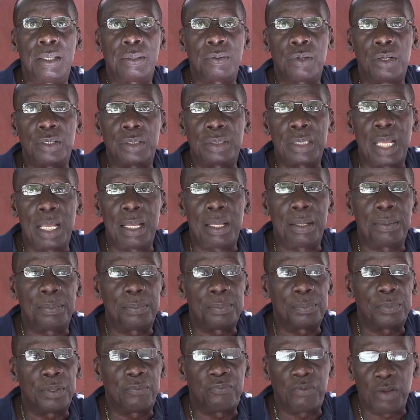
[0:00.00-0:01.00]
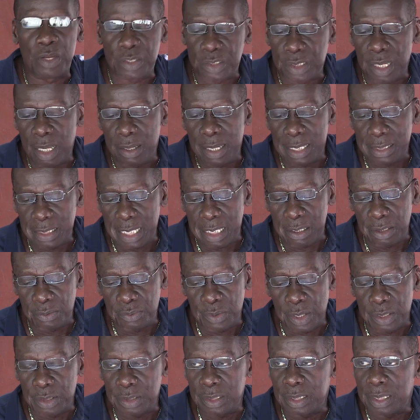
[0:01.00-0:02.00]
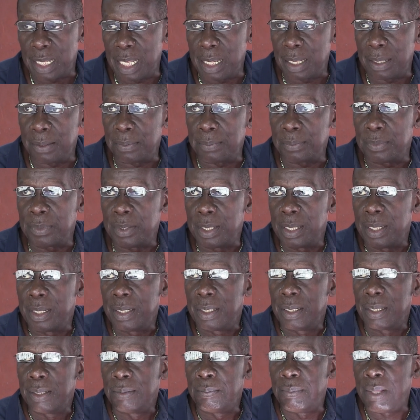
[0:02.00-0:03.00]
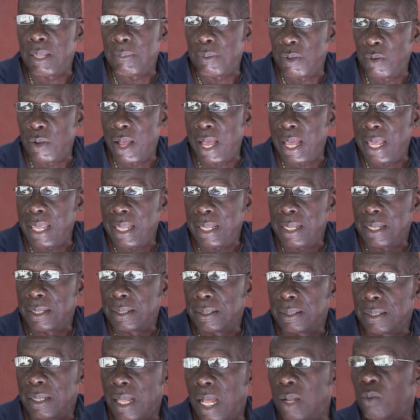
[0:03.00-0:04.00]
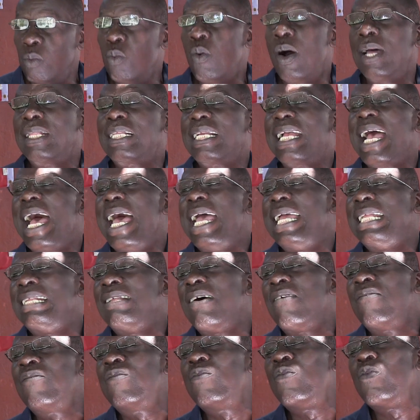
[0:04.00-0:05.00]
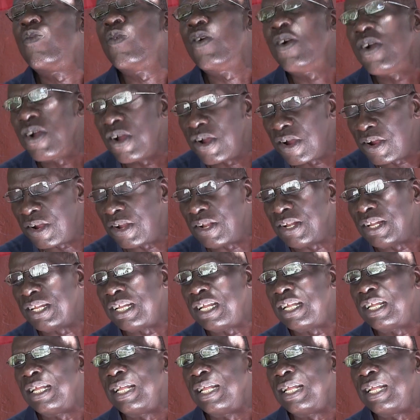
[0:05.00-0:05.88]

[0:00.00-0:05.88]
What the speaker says: was the first song I said it was Baby Why and What Kind of World.